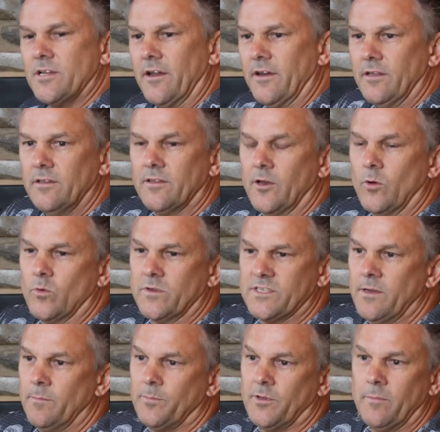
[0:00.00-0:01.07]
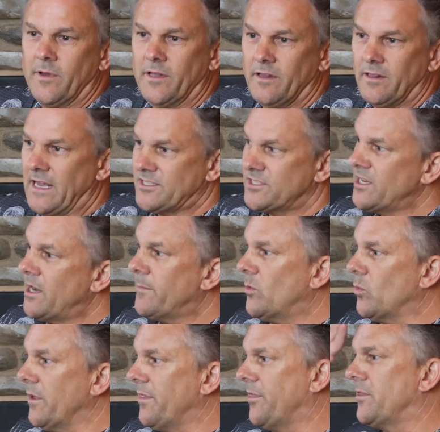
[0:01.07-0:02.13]
study that was implemented last
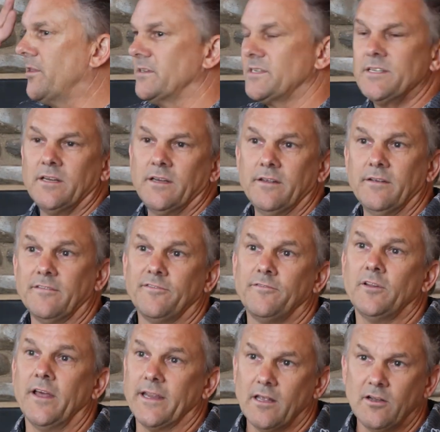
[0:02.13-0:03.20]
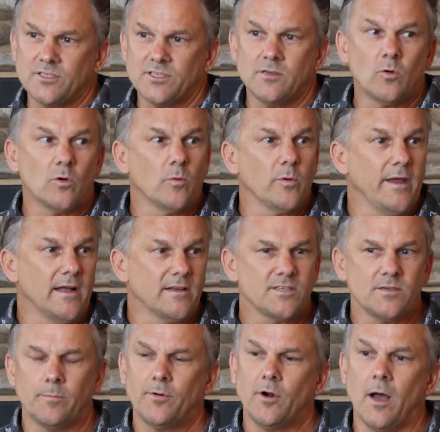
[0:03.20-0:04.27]
summer with the city of Lake Elsinore. We had
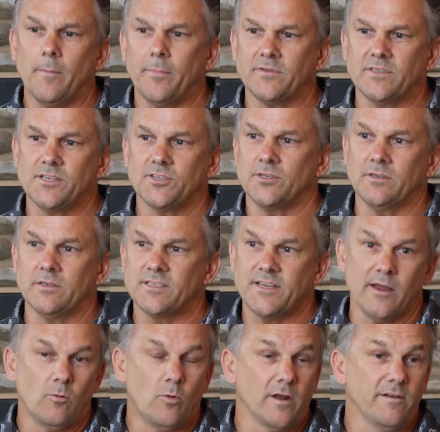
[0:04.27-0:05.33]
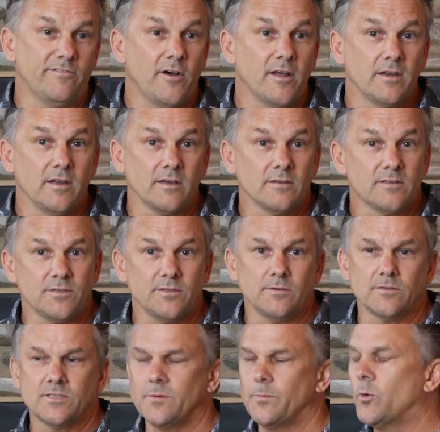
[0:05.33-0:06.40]
some Proposition State 1 funding
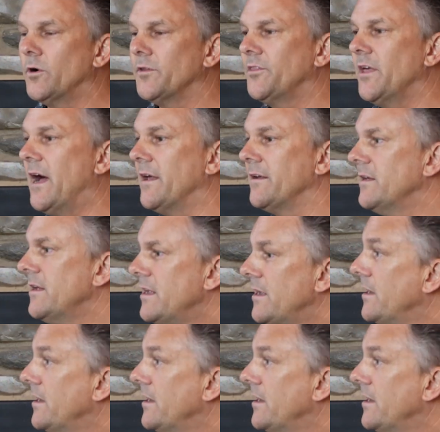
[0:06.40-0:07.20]
to support that,